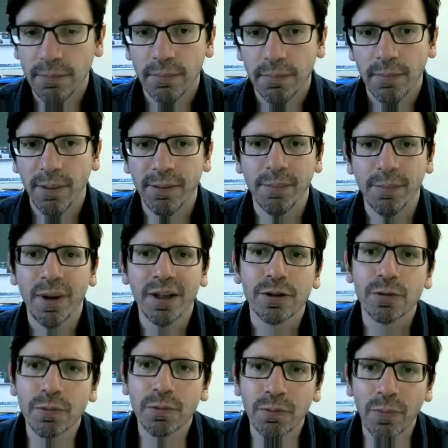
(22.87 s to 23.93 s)
Maybe the
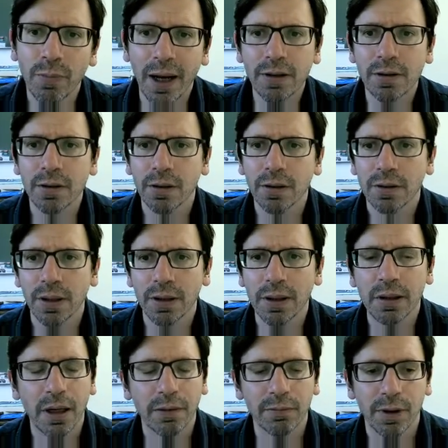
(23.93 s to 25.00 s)
best way to
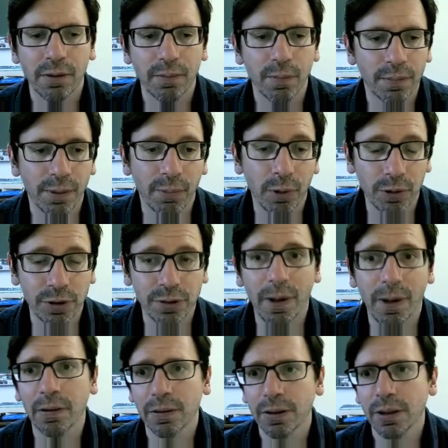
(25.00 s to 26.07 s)
understand what the module is
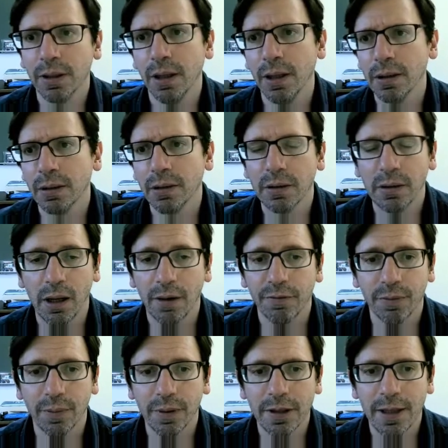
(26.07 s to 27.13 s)
about is to start
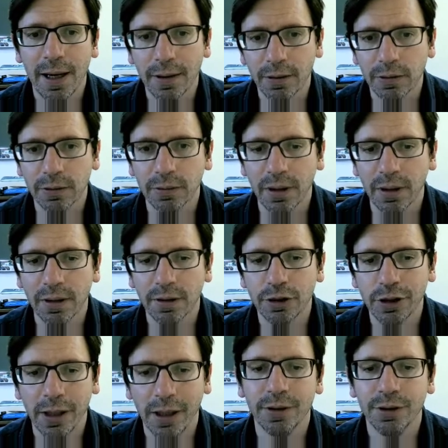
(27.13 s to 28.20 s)
from the title,
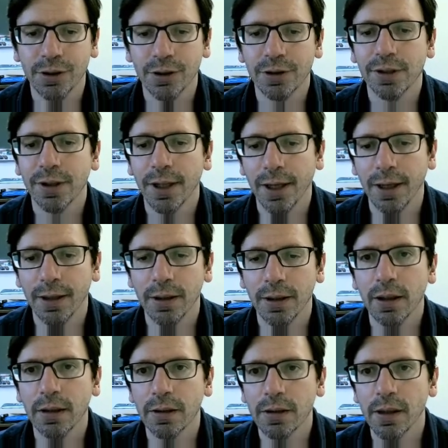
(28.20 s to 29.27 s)
Challenges in
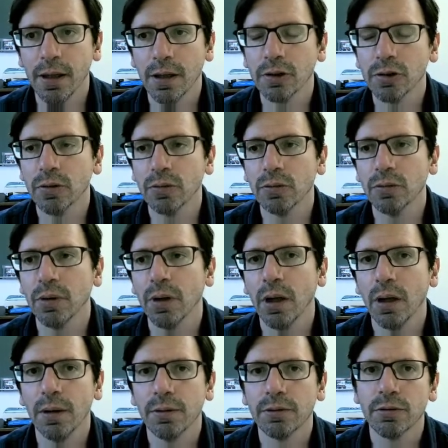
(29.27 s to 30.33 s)
International
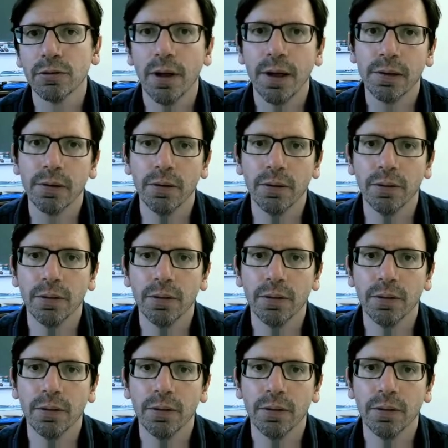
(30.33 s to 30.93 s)
Trade Law.